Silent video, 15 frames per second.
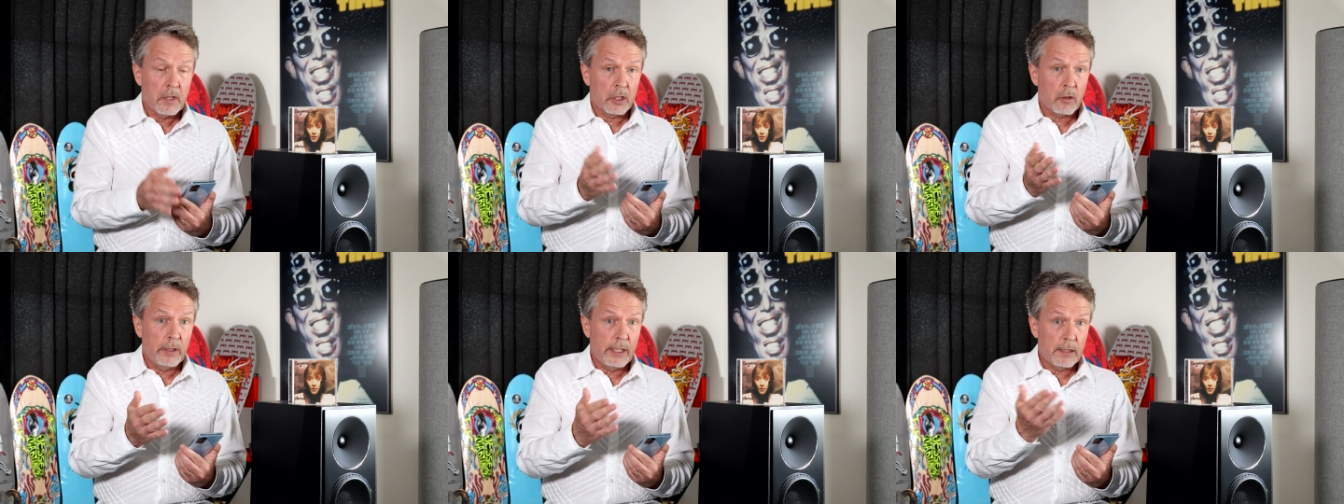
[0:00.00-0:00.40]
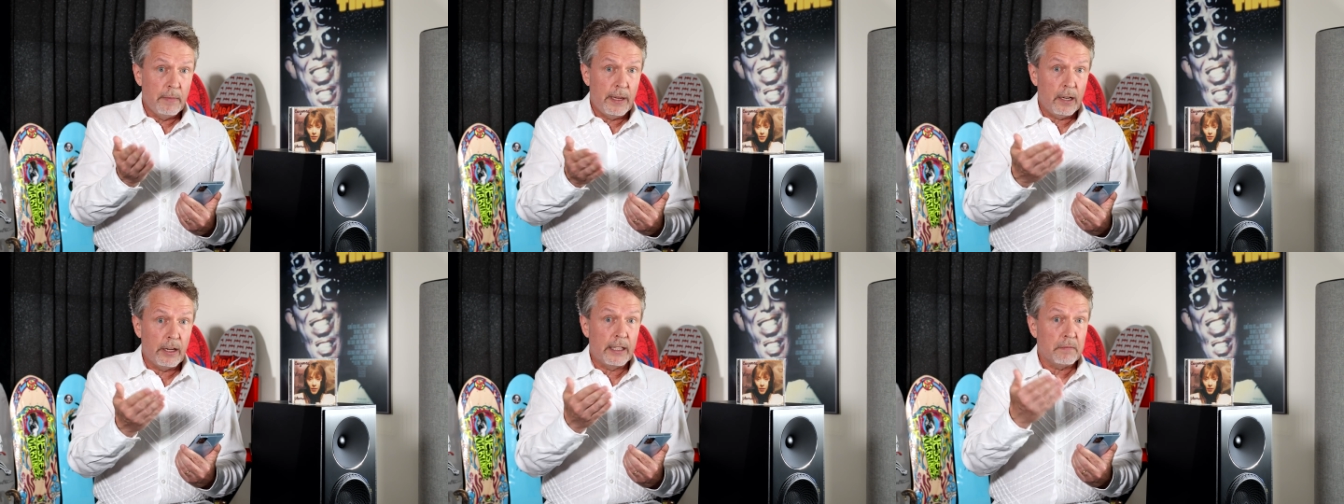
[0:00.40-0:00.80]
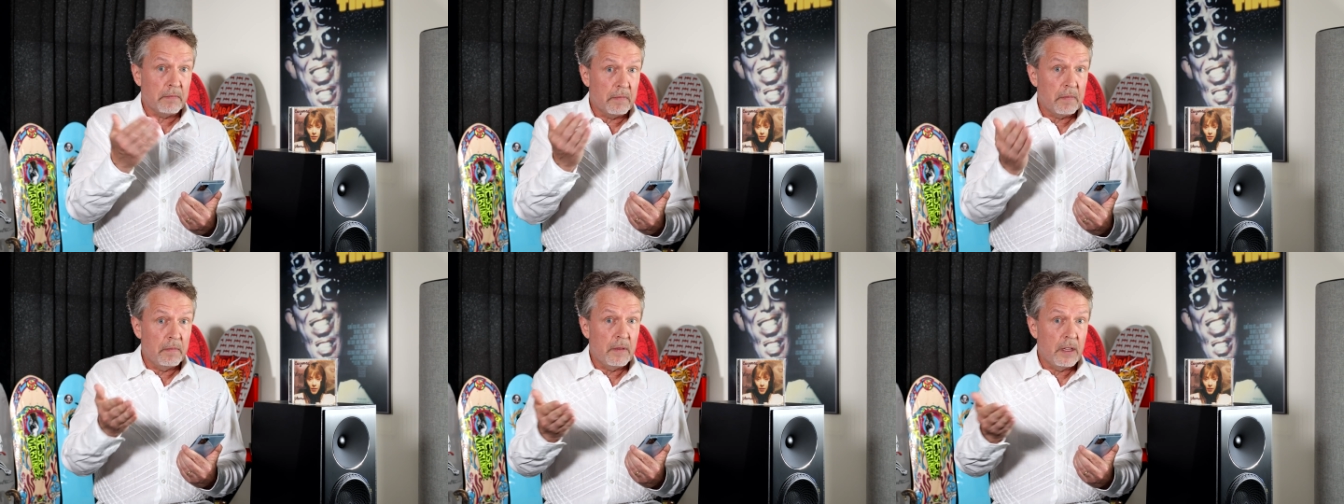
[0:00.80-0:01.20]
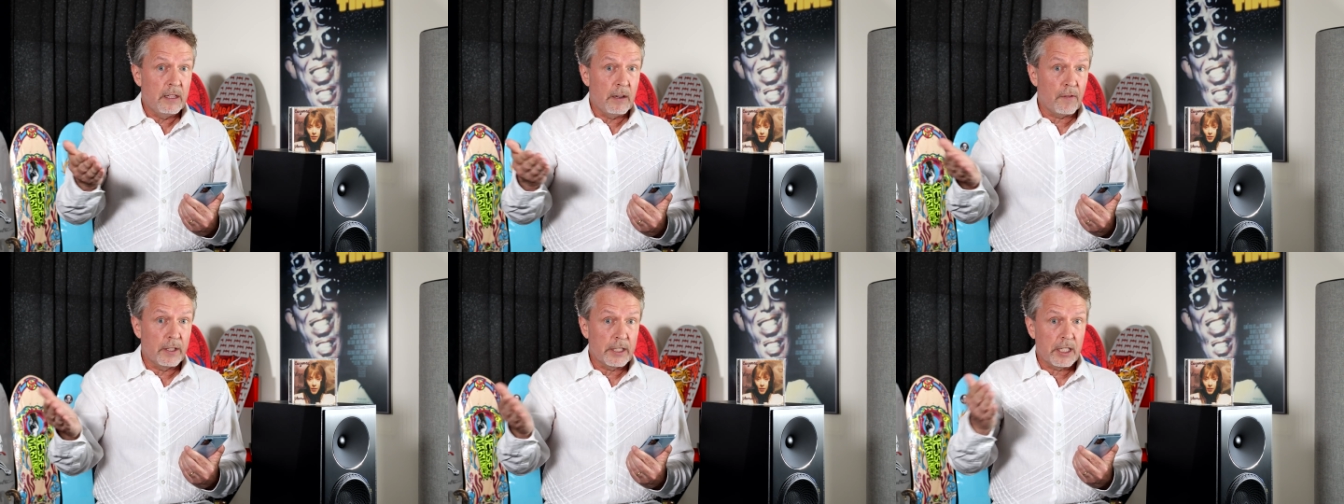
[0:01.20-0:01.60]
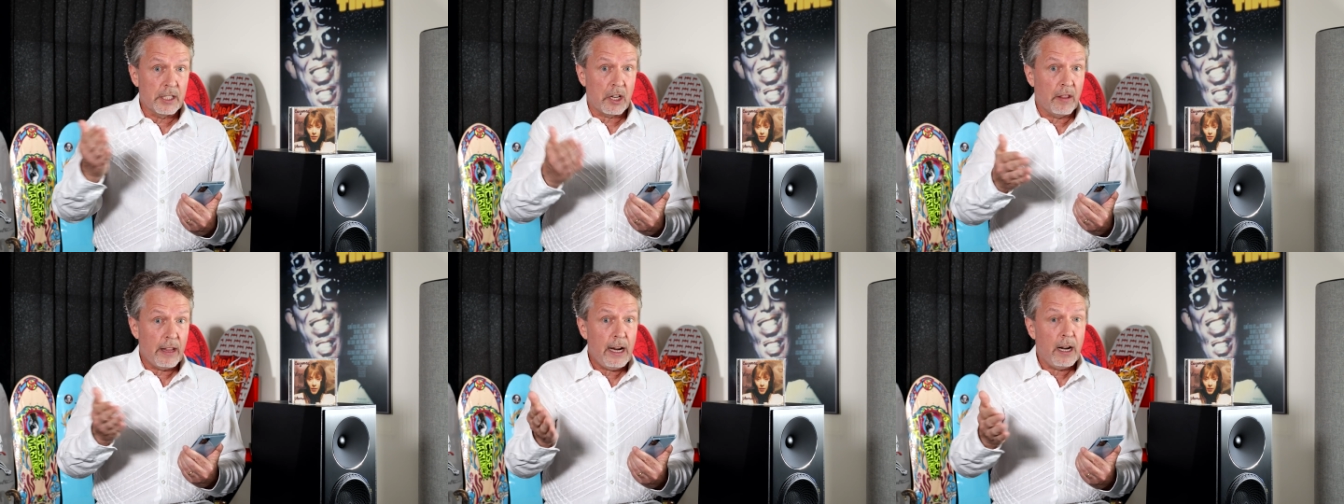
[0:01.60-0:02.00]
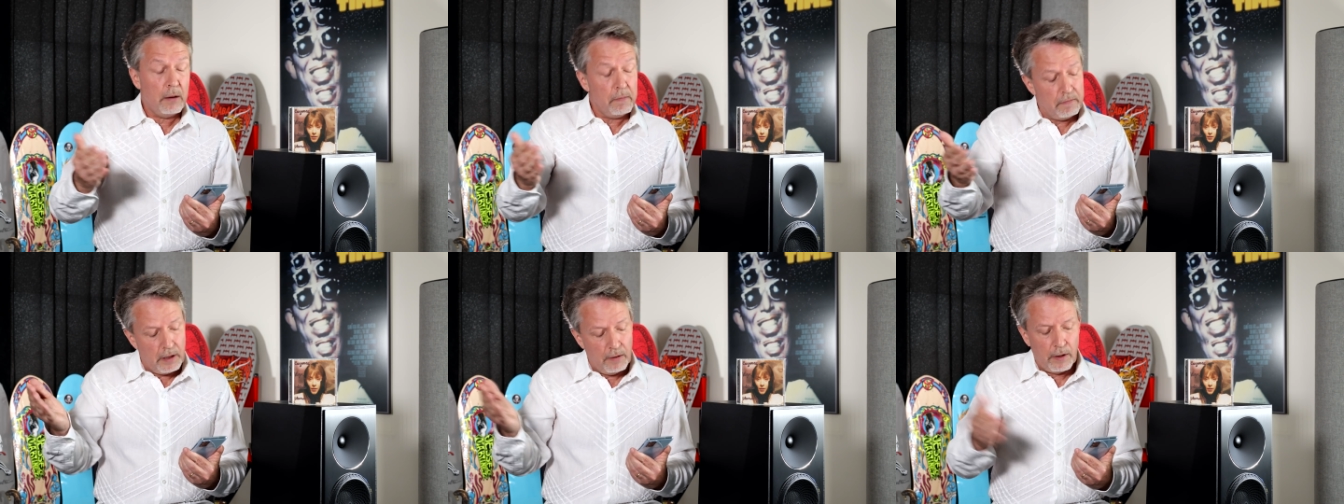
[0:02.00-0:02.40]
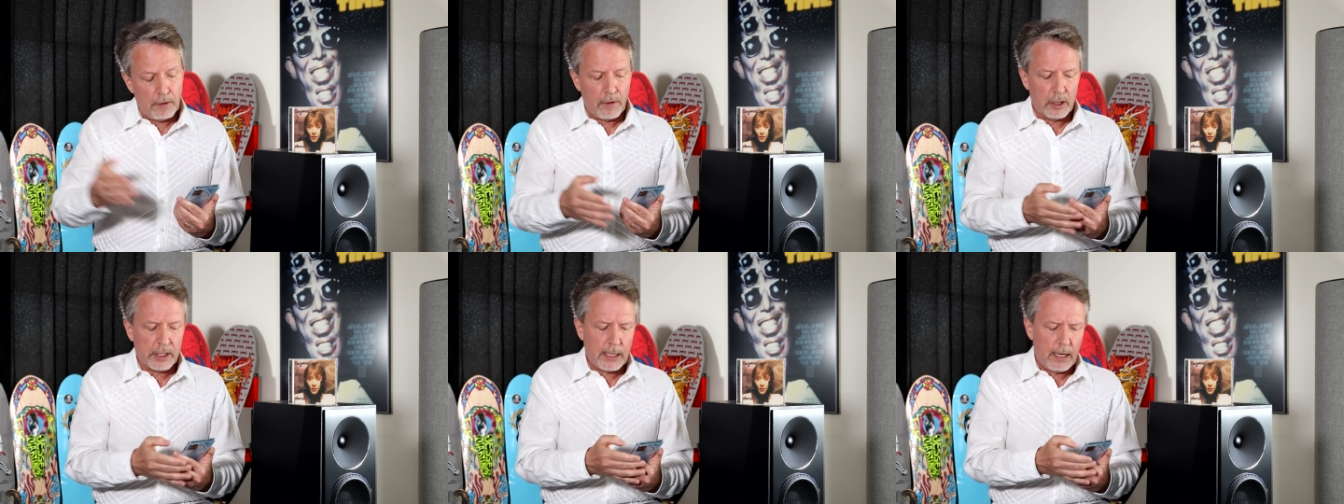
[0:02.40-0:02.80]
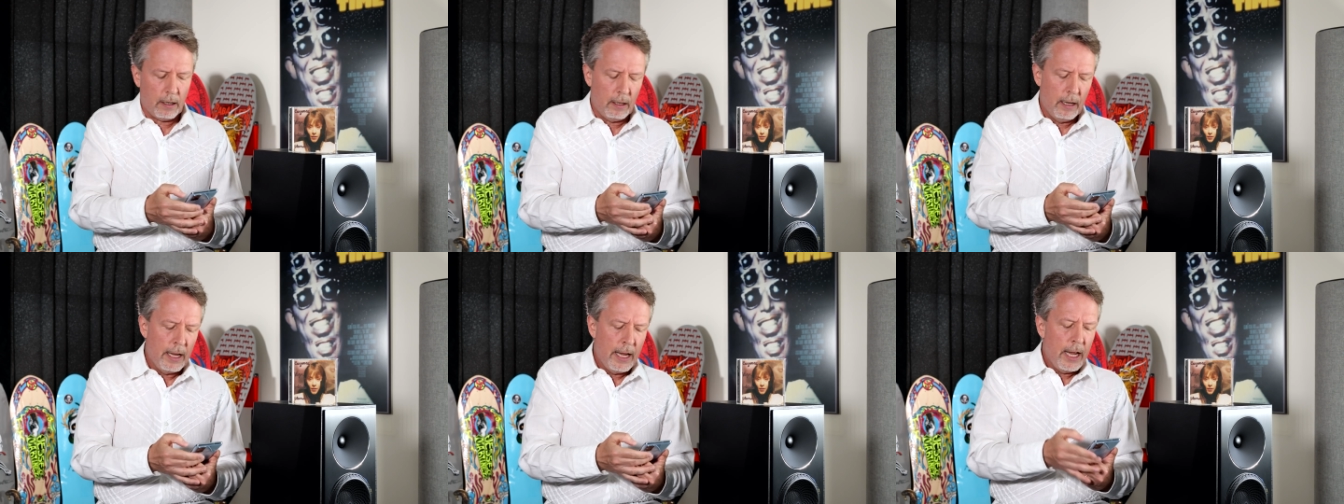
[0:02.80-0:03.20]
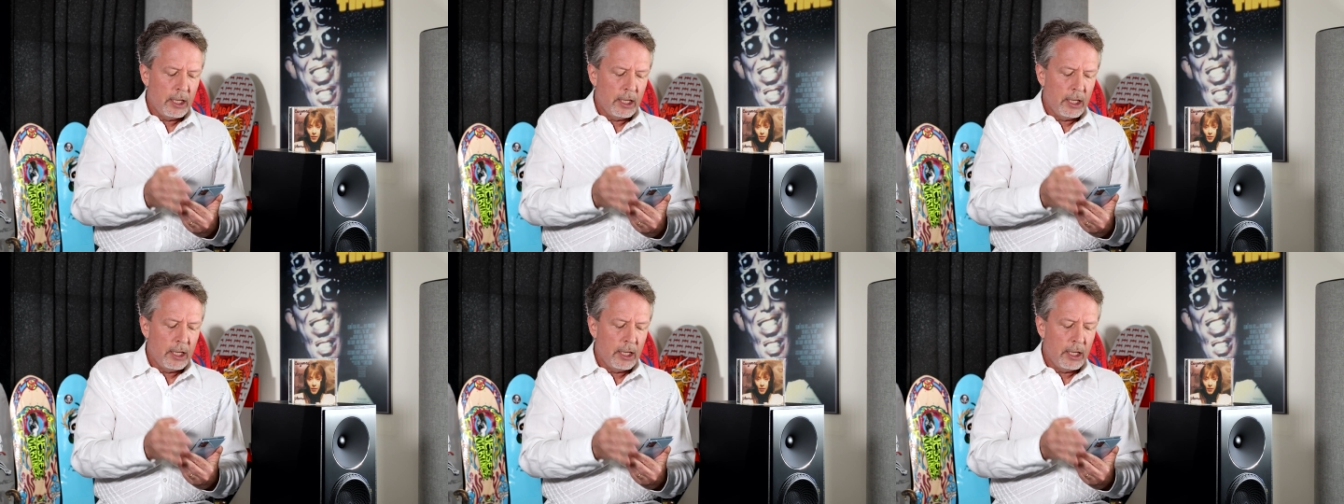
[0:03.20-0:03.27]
So he's admitting the differences are there, even if they're subtle.